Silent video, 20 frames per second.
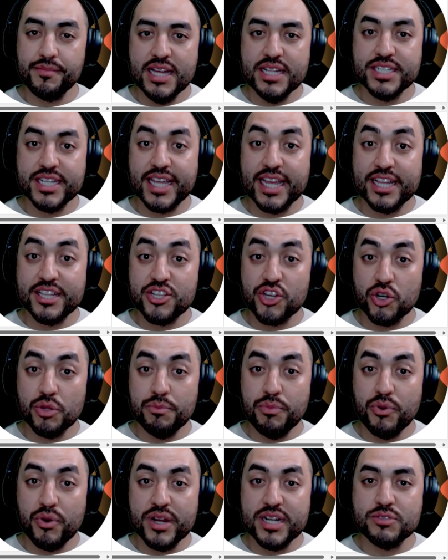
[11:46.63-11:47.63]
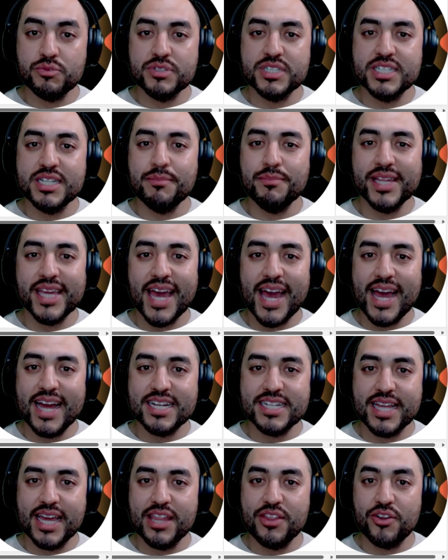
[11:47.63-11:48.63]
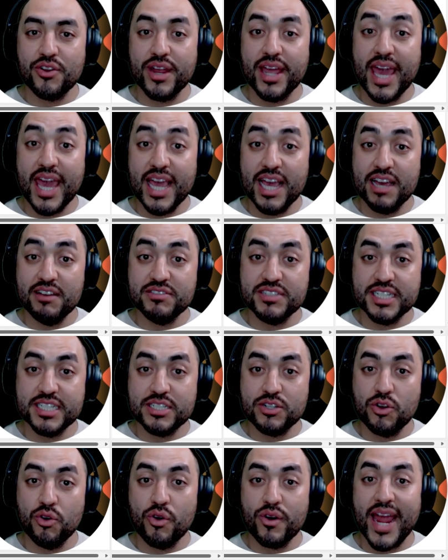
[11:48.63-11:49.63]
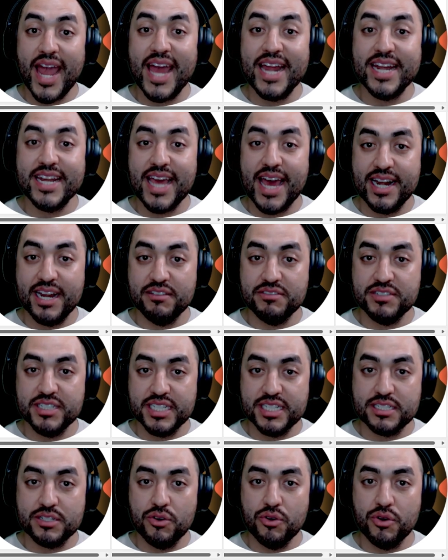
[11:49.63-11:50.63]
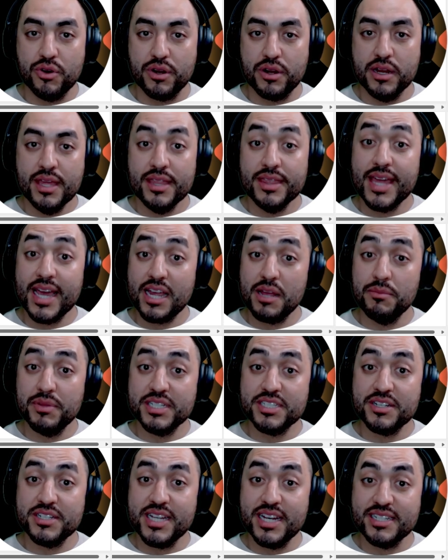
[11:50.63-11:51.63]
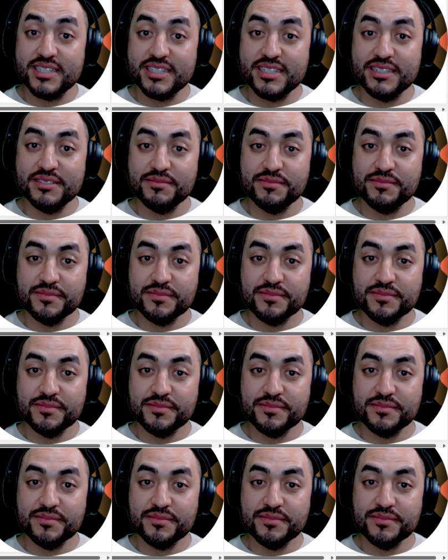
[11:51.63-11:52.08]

To get total points, we'll simply add together AFC score and NFC score. That completes our test.